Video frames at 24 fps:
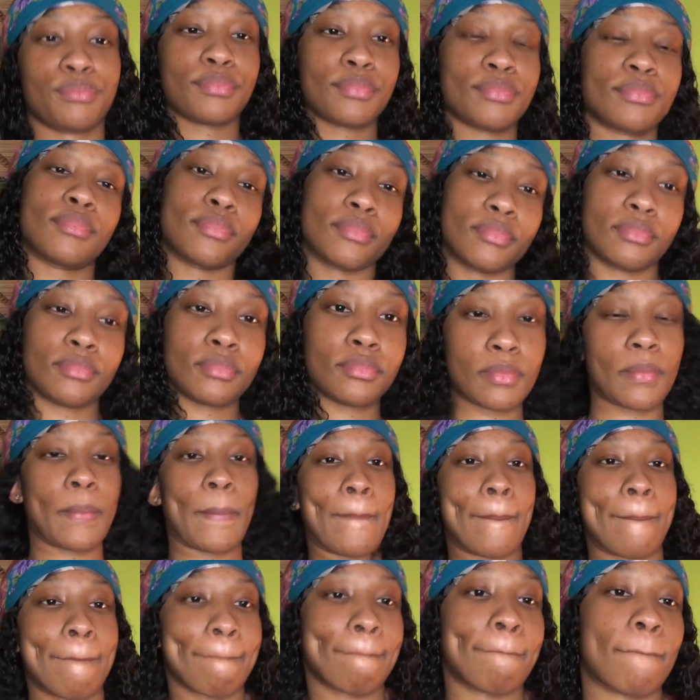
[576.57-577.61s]
We're going for
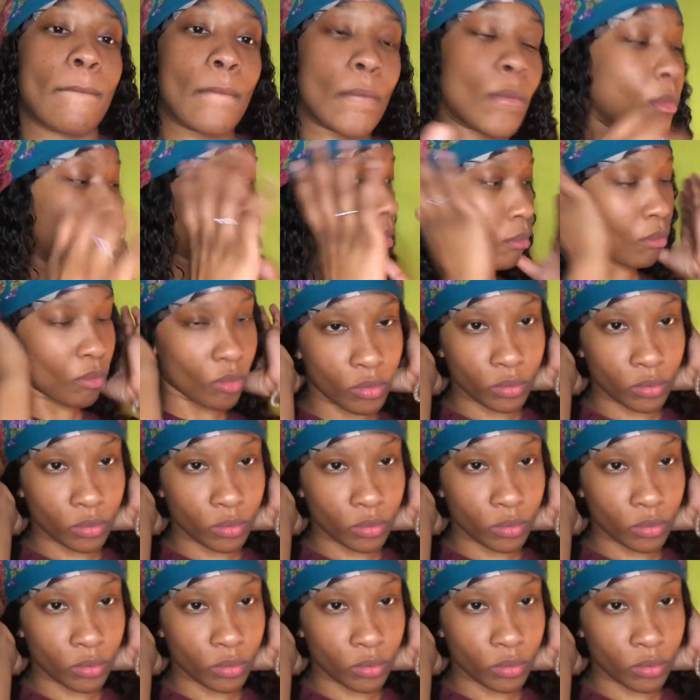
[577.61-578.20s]
flat hair.